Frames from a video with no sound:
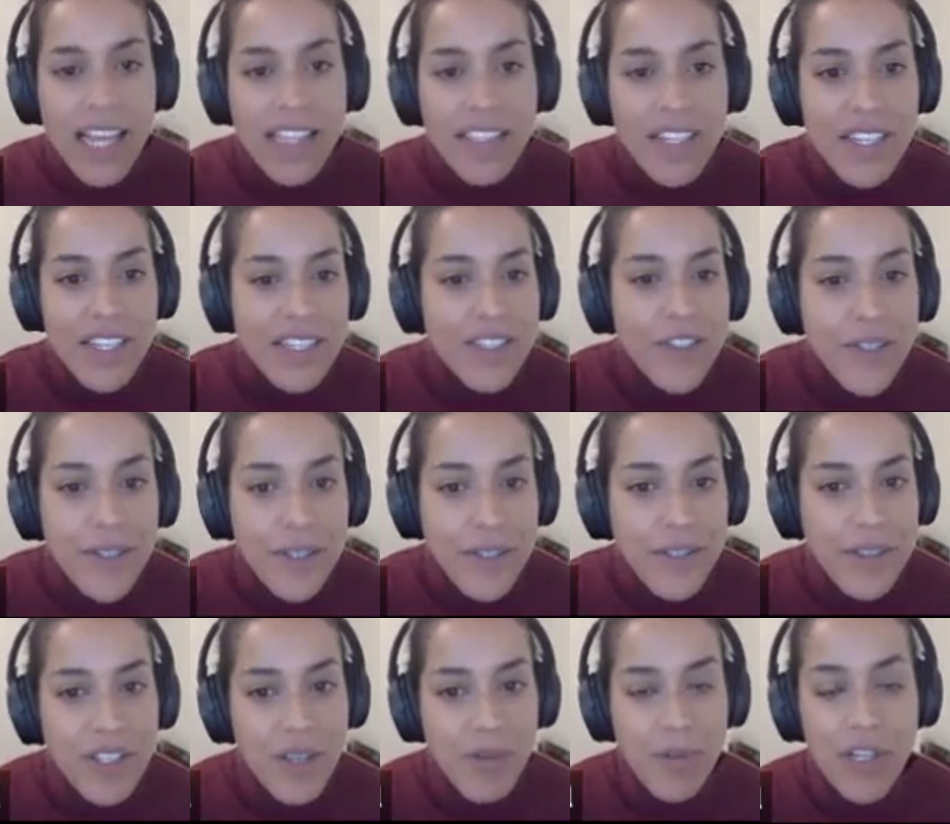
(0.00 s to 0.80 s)
And to
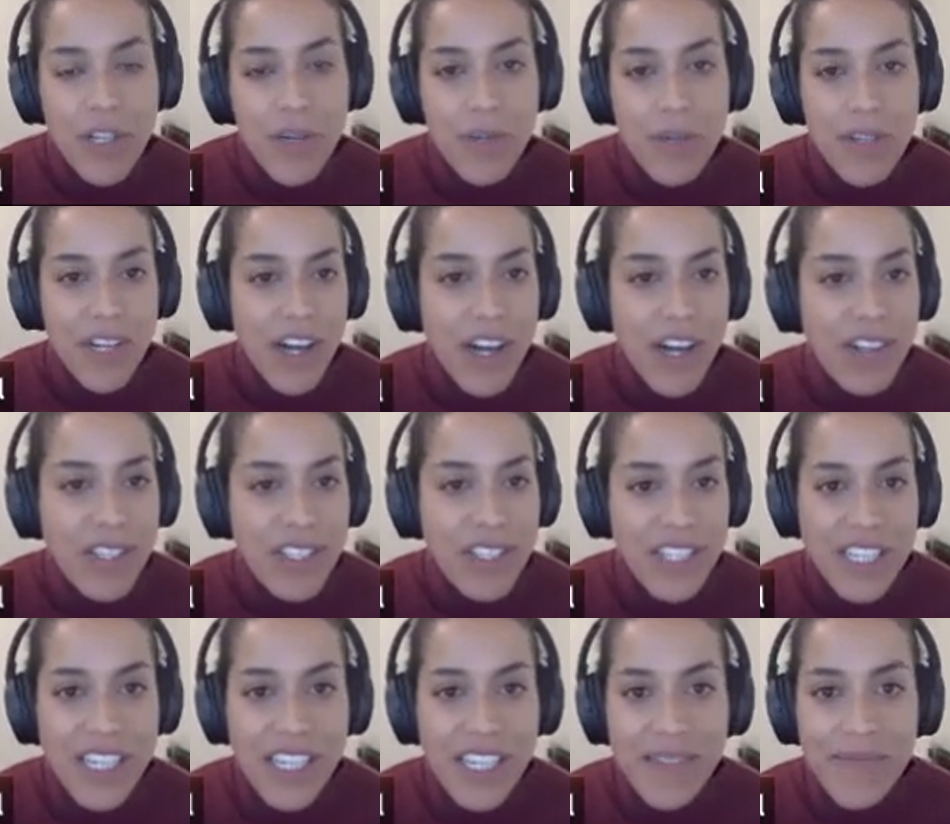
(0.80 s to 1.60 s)
introduce some
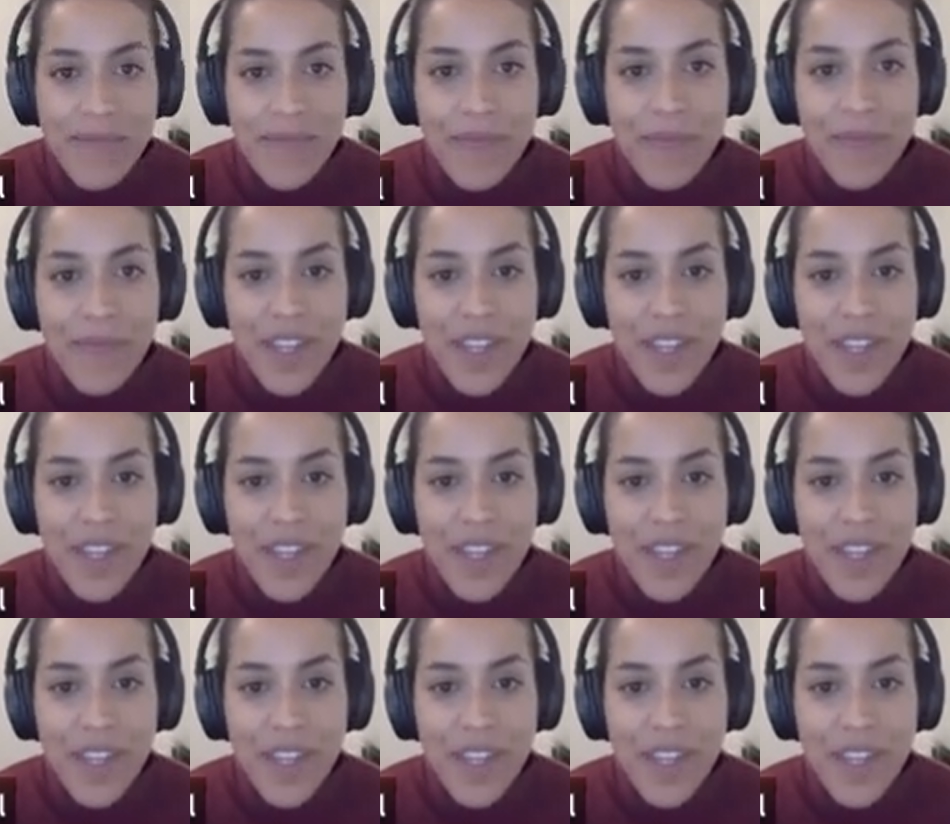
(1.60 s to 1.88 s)
terminology,